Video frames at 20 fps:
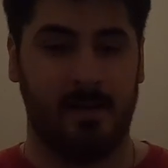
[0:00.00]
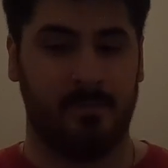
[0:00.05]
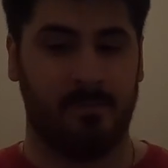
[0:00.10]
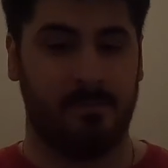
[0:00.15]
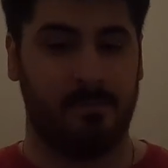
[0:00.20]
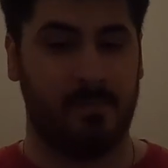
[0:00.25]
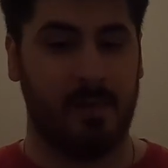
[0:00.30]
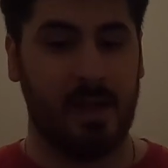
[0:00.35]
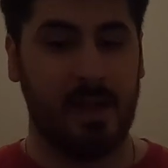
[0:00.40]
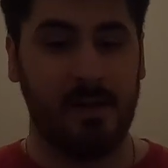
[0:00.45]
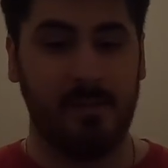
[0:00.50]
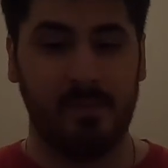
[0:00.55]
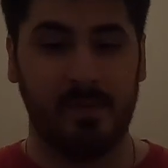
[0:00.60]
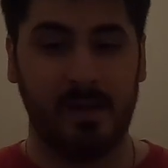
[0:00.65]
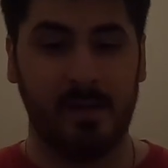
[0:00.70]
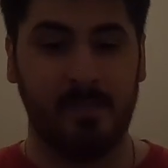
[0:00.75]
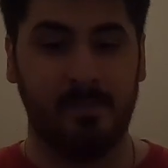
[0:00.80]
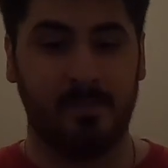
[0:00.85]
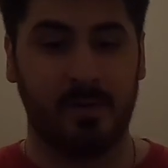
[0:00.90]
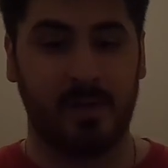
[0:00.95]

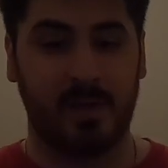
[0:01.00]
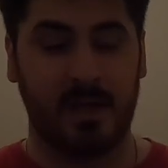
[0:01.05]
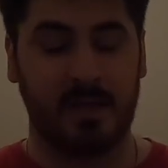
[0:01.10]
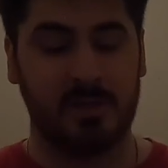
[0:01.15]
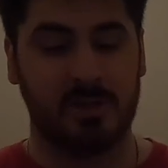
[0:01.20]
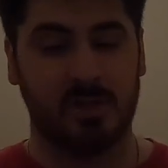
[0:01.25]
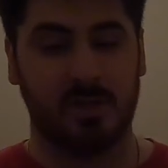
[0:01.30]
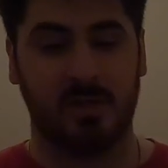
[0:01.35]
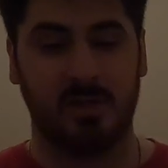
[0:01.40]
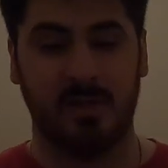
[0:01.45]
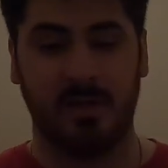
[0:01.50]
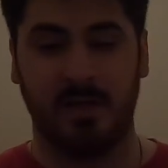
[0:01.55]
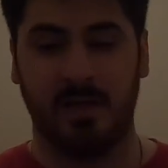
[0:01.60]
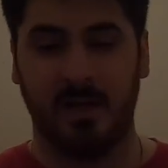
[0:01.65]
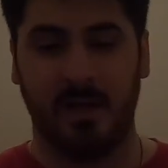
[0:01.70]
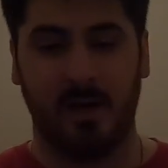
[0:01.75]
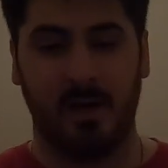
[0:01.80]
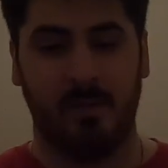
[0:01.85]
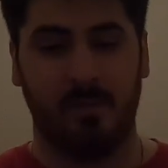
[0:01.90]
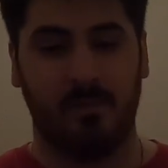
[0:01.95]
maybe potentially
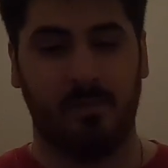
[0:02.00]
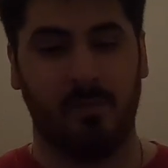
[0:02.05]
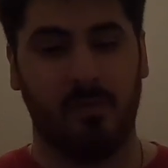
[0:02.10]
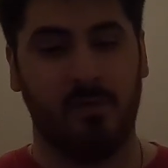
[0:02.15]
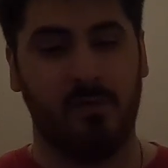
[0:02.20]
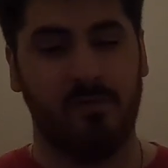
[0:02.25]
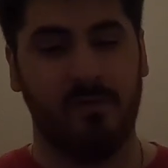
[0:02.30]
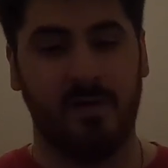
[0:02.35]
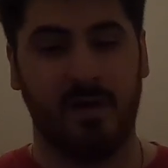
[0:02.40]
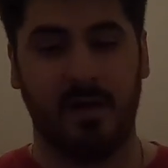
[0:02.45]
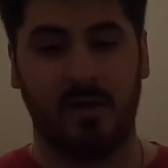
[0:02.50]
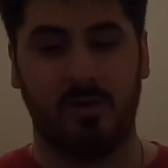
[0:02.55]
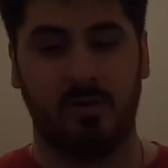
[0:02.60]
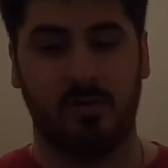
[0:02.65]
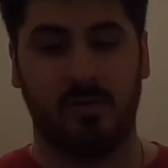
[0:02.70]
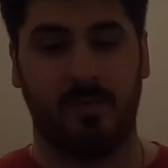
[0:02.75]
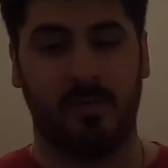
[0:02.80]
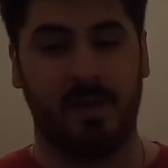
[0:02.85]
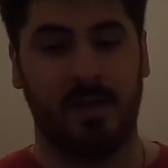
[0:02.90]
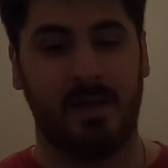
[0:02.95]
moving
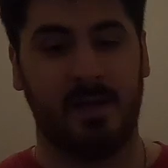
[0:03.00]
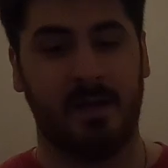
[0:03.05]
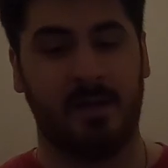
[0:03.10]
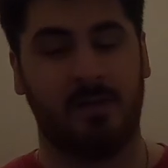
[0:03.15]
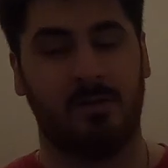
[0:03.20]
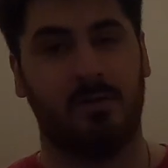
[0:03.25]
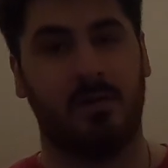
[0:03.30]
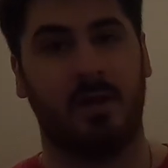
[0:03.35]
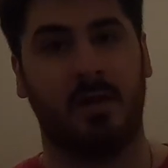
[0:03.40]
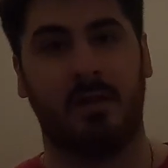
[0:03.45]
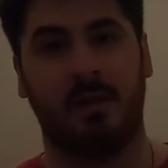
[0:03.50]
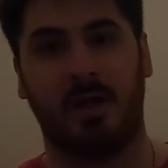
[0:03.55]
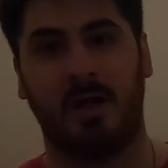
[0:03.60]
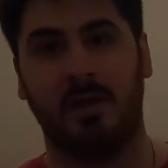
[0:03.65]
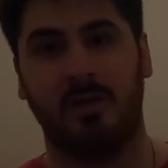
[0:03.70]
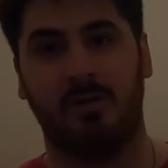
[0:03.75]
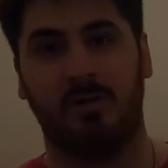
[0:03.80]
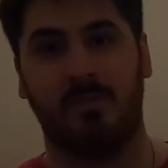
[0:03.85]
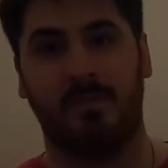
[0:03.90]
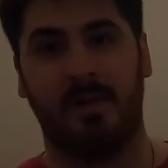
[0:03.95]
Tchouaméni into the
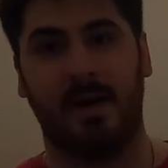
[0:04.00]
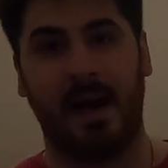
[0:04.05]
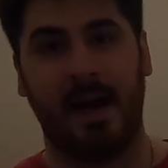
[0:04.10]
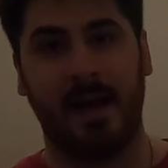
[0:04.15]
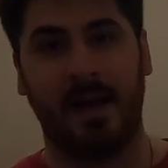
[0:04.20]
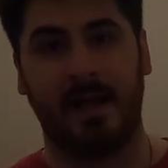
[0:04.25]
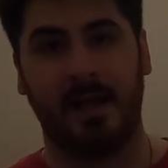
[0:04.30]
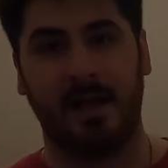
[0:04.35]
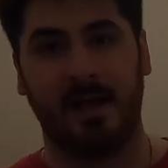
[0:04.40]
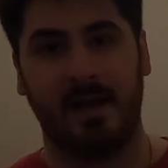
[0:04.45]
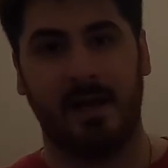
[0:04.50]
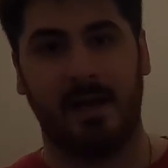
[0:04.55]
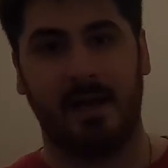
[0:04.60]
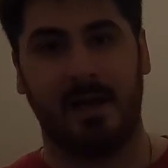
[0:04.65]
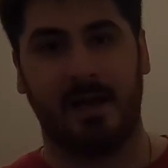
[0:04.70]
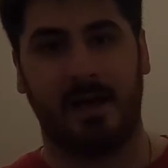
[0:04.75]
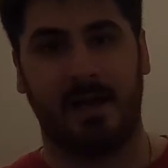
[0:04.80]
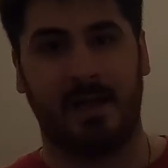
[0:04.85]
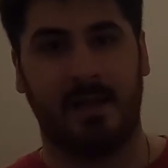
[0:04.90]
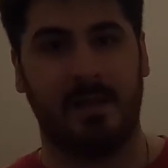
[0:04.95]
center back
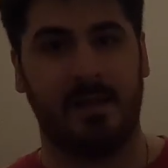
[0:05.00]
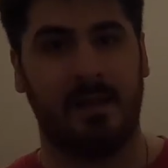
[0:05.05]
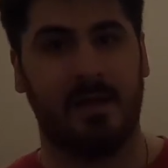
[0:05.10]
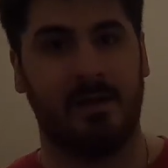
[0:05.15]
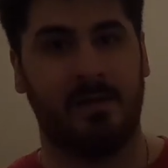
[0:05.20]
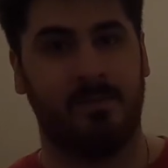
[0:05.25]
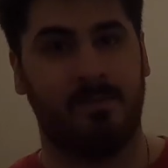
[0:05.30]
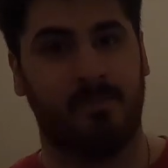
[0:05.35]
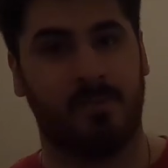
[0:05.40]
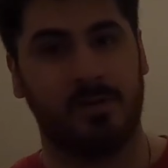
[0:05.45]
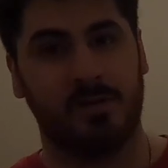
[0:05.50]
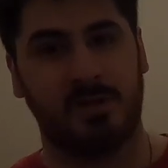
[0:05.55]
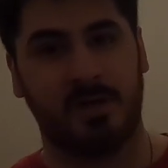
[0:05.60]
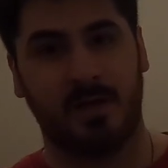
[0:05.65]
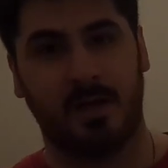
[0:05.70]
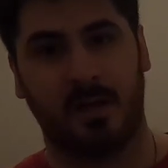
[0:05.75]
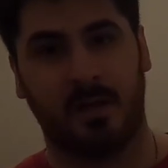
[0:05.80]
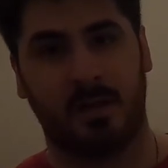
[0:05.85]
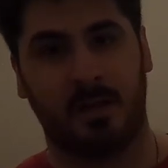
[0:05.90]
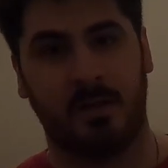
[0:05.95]
and then
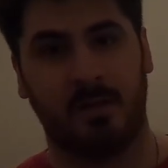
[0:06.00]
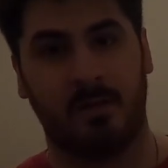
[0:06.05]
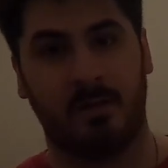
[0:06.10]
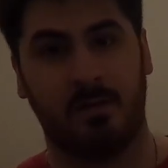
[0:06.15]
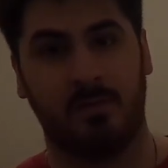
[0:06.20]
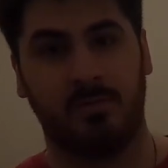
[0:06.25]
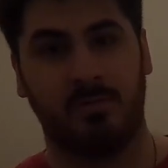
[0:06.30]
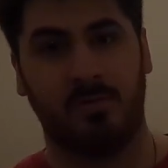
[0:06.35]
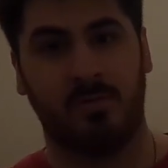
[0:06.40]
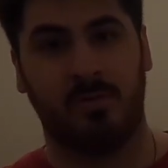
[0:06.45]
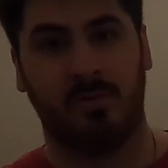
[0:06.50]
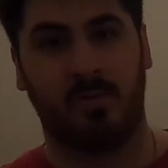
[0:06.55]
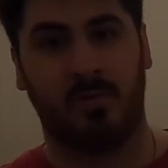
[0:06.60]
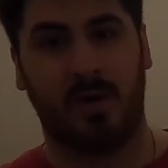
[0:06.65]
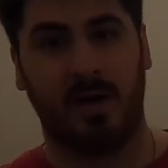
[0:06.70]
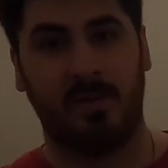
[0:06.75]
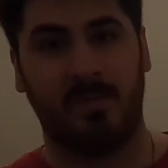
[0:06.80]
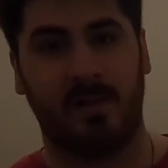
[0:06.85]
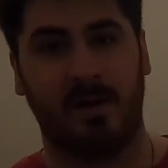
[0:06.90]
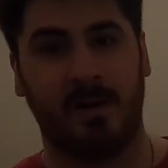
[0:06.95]
pushing Asensio to the
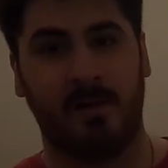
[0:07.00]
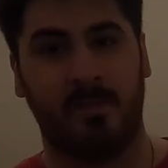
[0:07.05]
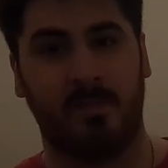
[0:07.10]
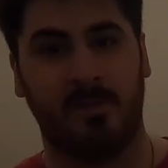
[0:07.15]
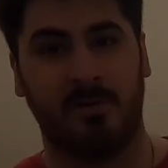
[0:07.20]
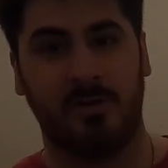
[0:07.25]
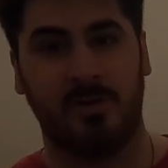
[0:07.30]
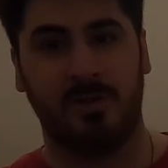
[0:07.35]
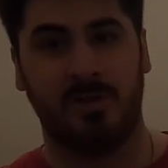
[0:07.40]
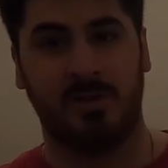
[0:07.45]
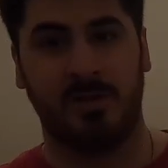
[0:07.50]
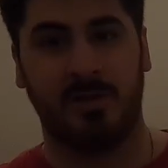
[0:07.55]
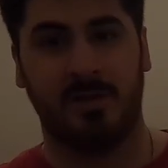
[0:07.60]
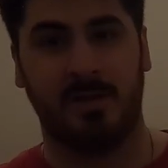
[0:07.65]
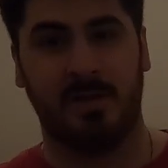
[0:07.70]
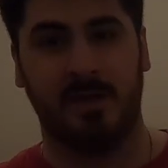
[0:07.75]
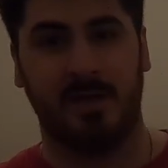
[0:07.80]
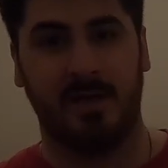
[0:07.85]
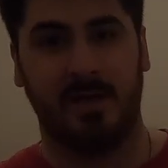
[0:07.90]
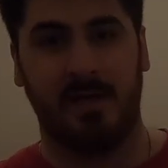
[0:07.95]
right back
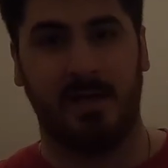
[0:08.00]
position,